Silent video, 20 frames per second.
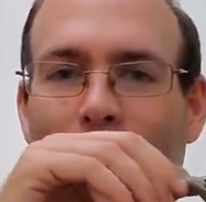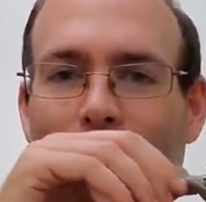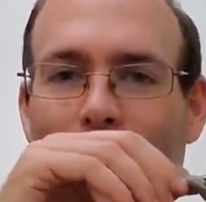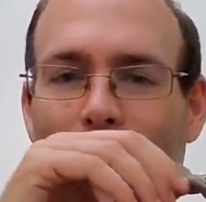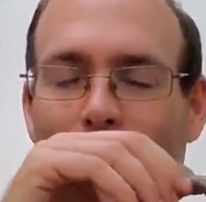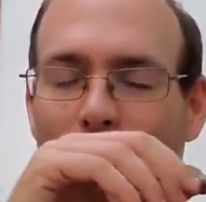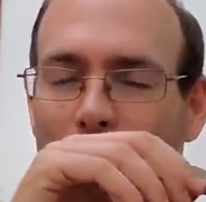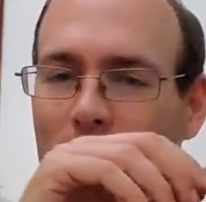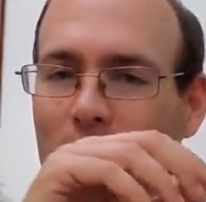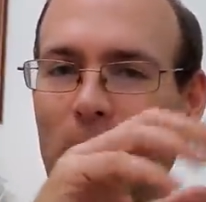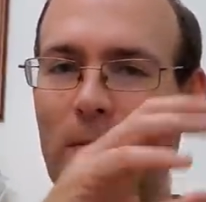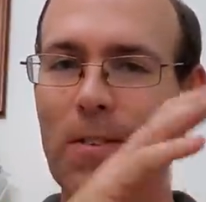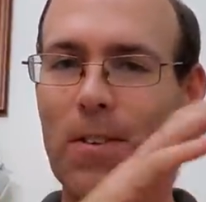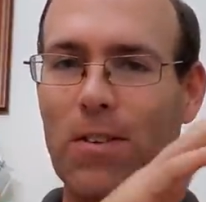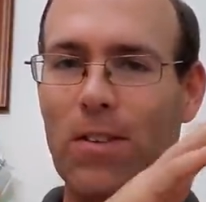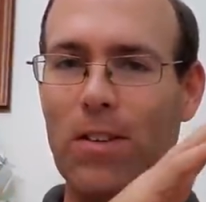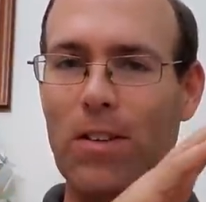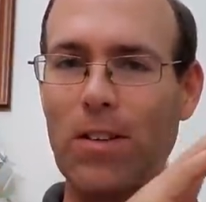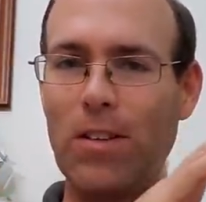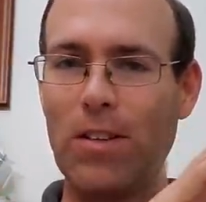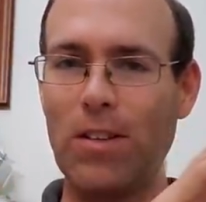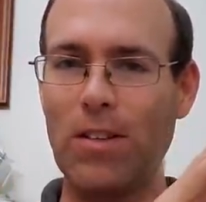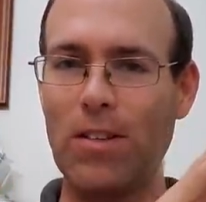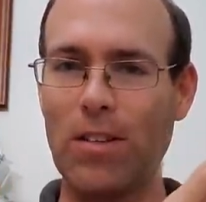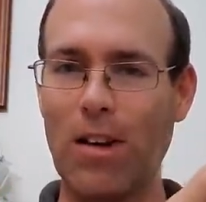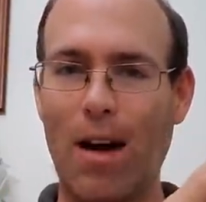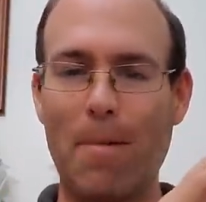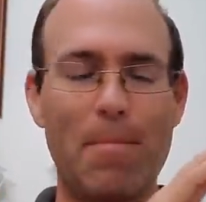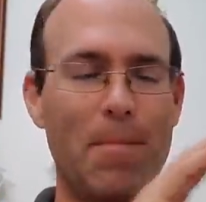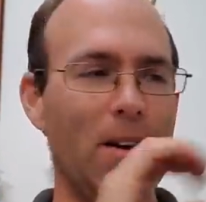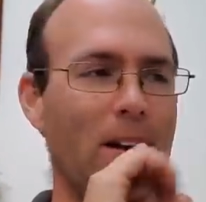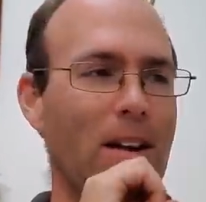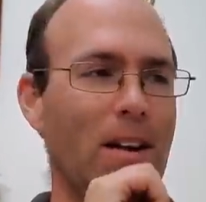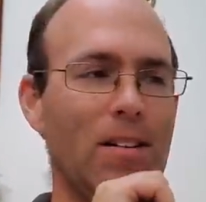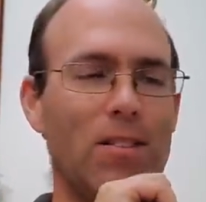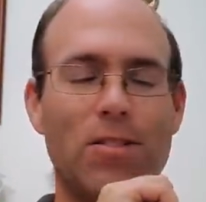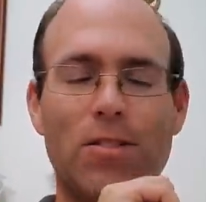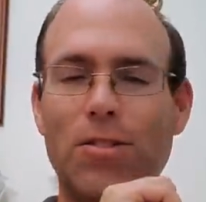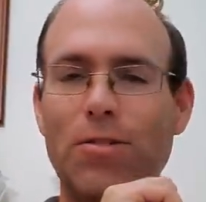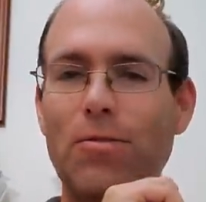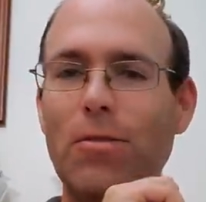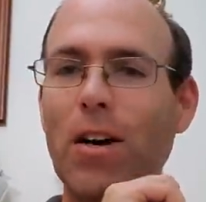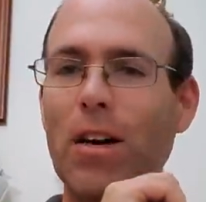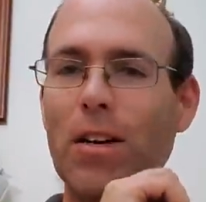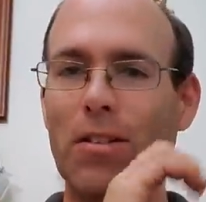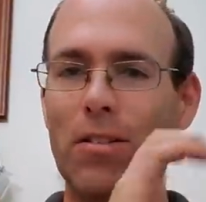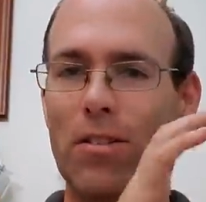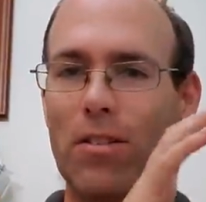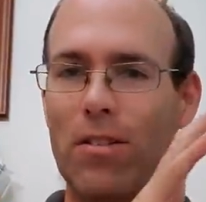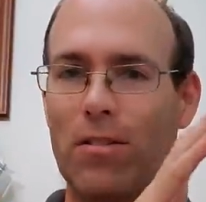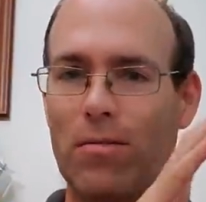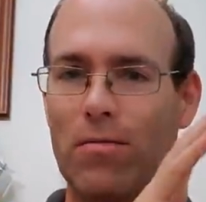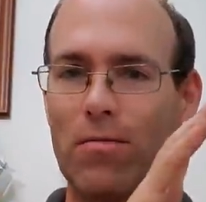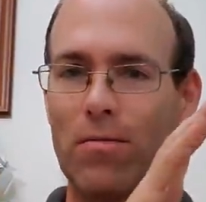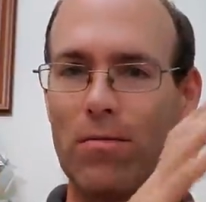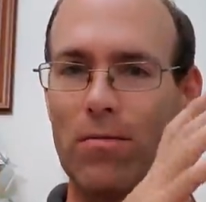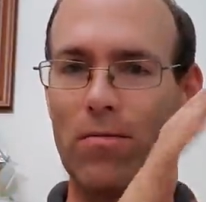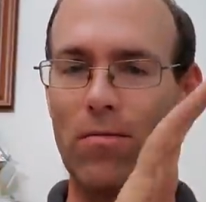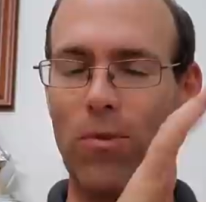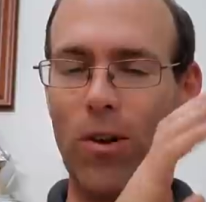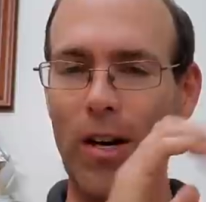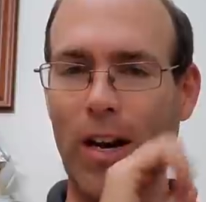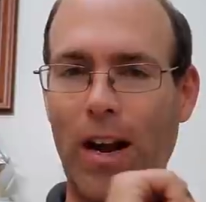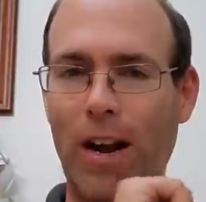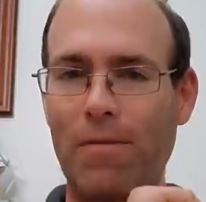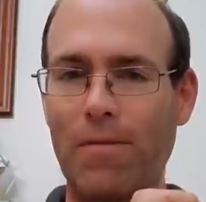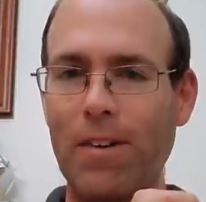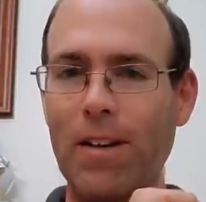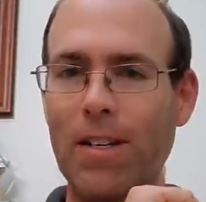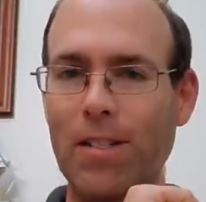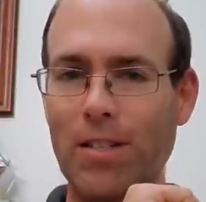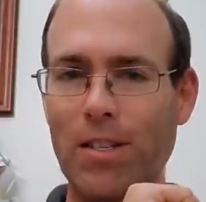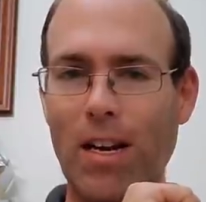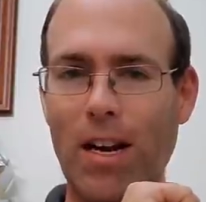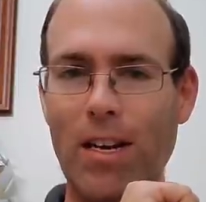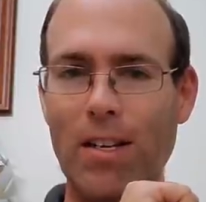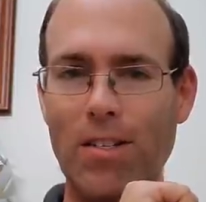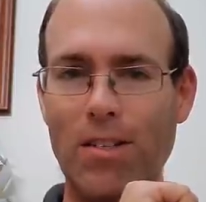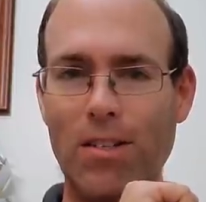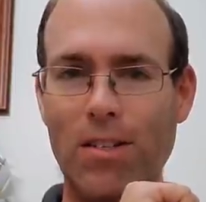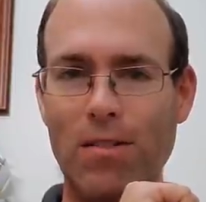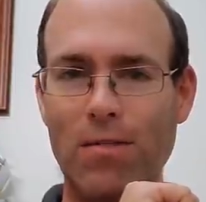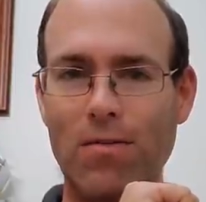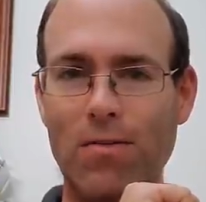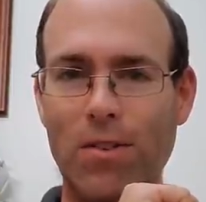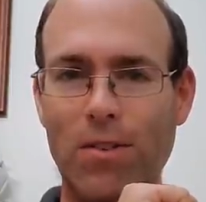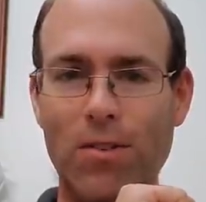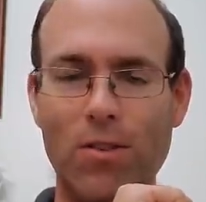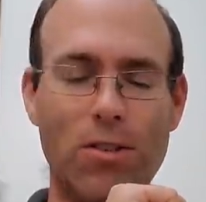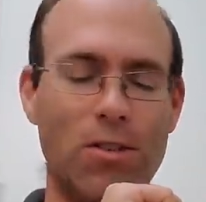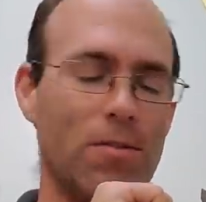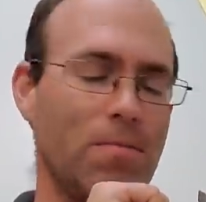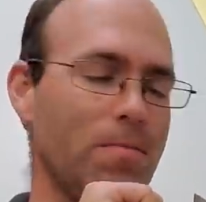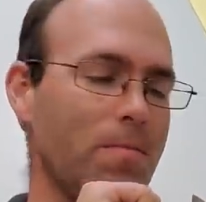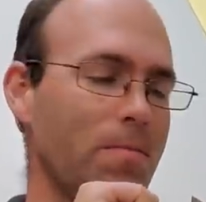specifically the top banana 200 one half A size version.